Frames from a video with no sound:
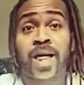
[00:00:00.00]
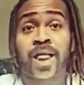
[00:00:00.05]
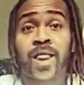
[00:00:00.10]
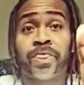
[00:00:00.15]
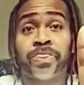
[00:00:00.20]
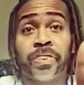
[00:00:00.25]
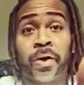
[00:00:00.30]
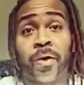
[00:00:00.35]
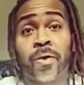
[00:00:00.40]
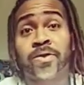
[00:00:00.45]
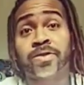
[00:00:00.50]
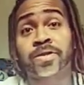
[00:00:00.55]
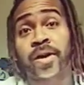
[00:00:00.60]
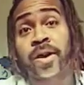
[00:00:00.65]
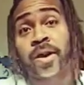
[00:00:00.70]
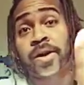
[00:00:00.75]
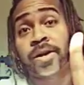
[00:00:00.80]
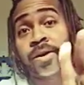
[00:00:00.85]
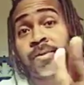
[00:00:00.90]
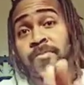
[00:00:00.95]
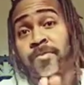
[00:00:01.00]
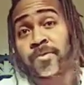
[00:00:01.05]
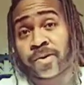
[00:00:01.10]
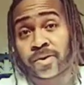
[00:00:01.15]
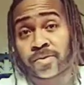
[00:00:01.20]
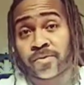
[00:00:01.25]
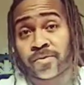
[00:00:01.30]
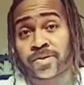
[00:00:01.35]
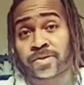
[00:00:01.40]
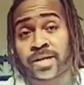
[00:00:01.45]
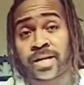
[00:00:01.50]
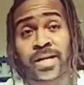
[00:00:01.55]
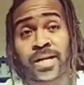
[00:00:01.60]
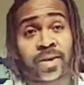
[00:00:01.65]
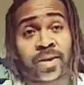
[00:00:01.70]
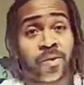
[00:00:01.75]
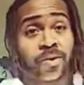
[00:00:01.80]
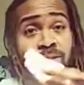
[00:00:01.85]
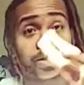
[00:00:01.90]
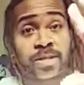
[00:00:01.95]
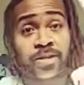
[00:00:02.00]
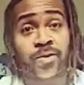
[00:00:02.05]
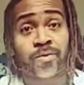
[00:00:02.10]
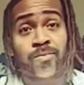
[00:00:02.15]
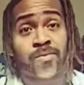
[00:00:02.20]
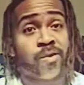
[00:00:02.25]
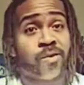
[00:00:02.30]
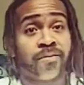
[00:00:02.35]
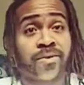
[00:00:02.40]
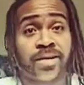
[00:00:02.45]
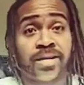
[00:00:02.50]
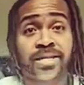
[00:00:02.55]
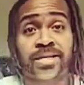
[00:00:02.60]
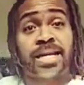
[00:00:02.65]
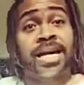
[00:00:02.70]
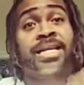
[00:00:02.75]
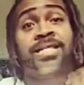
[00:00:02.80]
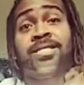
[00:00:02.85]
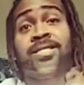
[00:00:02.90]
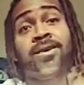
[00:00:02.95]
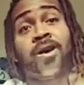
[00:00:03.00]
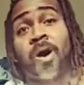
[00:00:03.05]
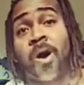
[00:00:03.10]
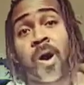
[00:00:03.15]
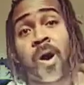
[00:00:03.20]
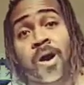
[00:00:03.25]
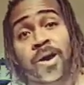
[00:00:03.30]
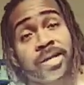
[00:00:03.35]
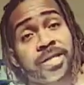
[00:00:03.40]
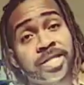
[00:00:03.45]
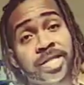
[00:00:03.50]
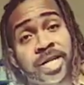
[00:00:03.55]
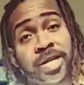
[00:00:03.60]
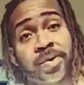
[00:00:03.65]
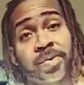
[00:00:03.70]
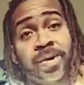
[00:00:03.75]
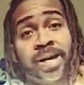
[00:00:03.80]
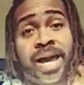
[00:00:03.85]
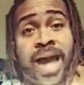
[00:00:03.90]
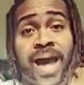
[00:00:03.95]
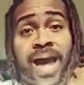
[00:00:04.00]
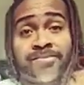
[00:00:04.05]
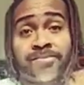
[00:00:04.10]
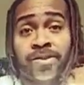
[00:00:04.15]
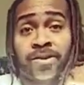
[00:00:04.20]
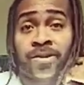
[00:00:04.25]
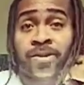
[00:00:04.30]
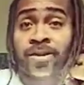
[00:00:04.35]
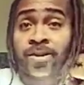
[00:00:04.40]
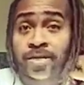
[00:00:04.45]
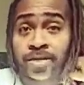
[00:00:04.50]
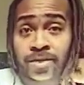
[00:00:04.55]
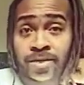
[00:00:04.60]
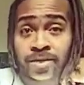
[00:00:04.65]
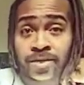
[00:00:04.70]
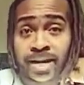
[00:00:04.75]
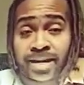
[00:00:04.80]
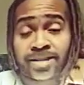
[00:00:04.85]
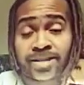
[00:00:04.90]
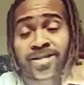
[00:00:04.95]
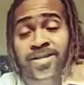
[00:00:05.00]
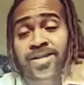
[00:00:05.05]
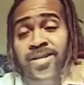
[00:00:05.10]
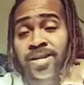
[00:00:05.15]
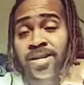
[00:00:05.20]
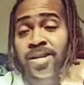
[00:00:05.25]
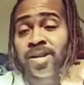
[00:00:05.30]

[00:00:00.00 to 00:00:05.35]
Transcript: Those are your prequels, and then of course the new movies. That's all continuing after this.